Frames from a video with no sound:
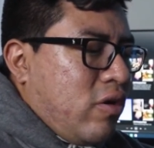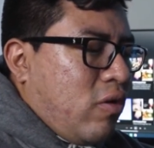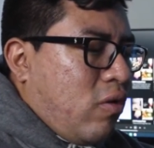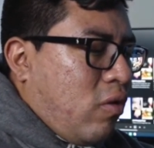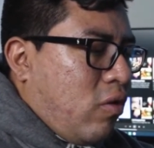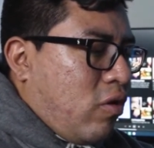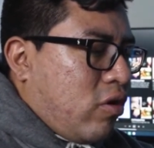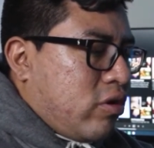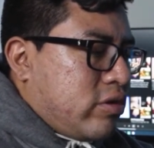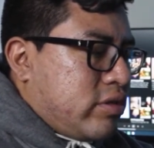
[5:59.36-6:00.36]

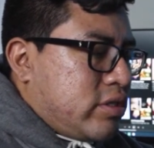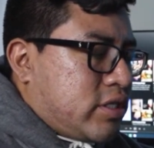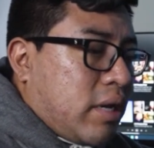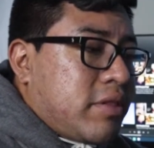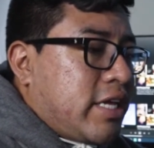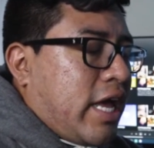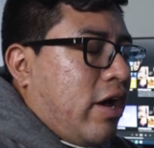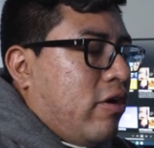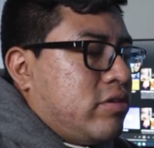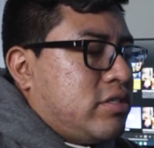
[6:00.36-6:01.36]
or something
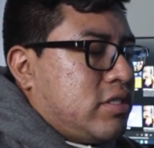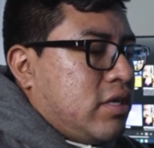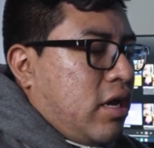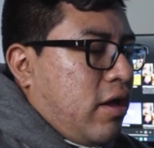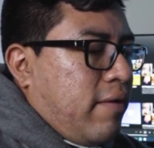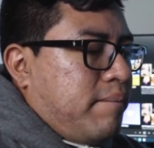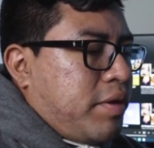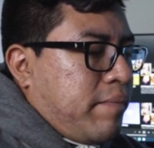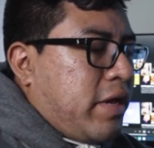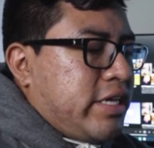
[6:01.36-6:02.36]
else.
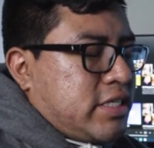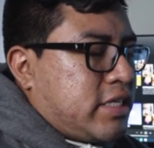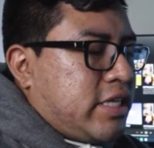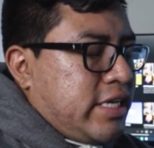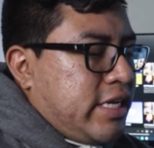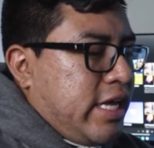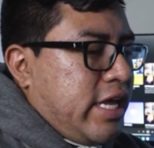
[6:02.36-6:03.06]
But basically,